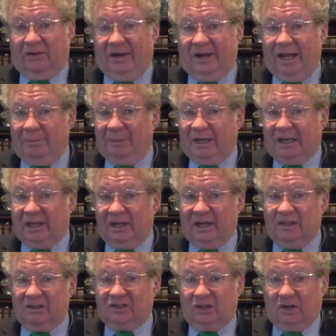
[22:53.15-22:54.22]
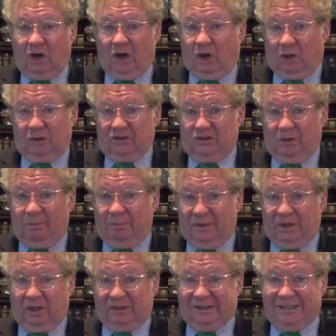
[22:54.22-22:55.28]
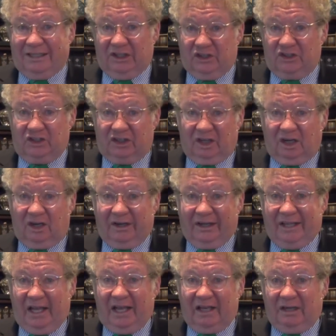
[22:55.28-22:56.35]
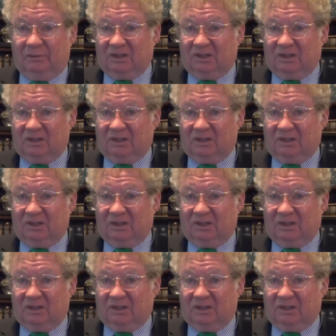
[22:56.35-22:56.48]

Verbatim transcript: Nebuchadnezzar also built the Ishtar Gate.